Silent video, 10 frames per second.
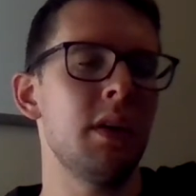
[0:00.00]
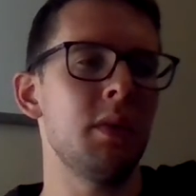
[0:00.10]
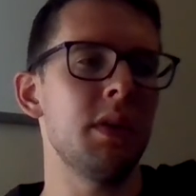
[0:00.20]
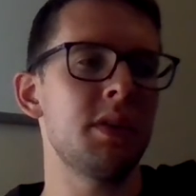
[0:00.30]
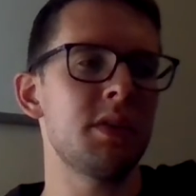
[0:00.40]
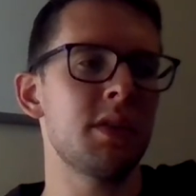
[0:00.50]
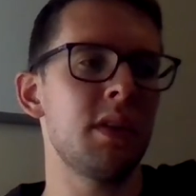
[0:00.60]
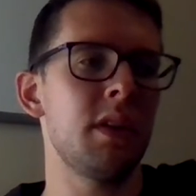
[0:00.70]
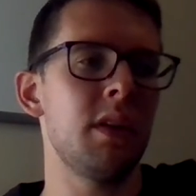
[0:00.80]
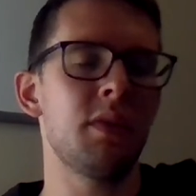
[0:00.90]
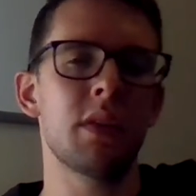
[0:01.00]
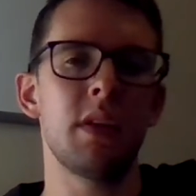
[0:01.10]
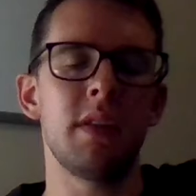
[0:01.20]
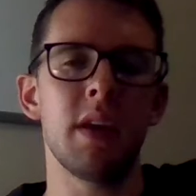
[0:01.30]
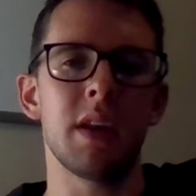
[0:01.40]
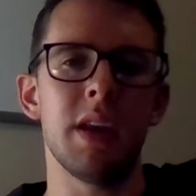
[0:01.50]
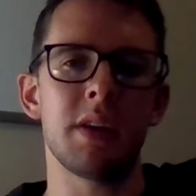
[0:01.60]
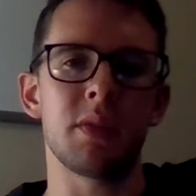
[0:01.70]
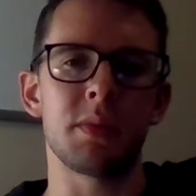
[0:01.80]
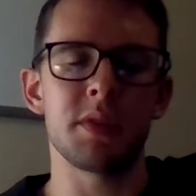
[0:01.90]
which, if we're going to take a
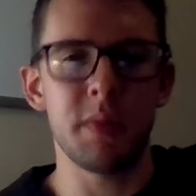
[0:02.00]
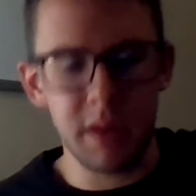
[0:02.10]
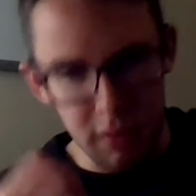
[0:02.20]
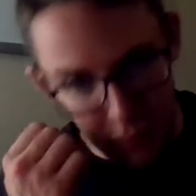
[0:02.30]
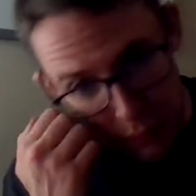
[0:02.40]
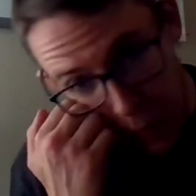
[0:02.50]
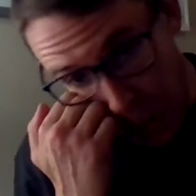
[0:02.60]
natural perspective,